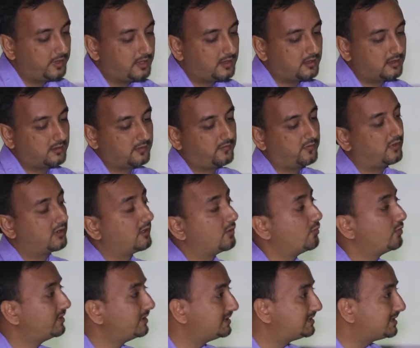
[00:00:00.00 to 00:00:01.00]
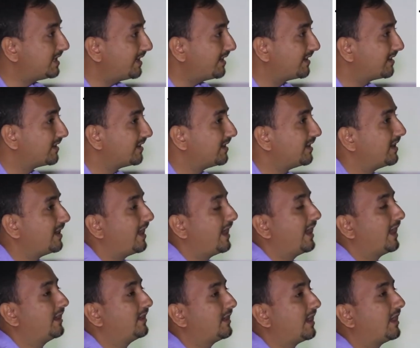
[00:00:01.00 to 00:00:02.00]
week for a wound check,
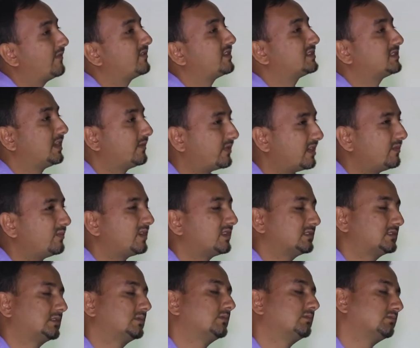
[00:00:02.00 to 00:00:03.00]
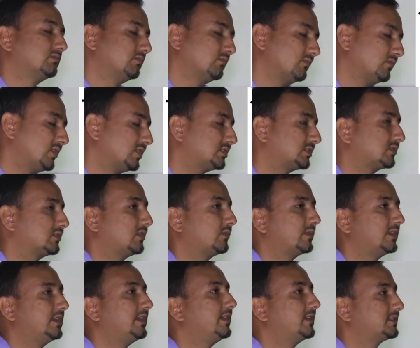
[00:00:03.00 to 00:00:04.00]
and after several months, most
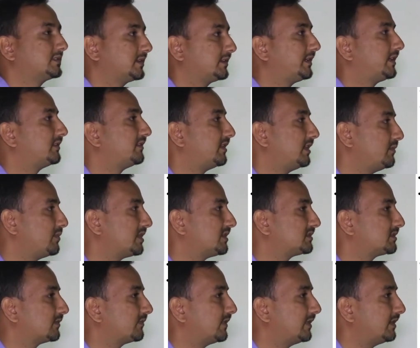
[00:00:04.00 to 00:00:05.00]
commonly it is done at 3 months,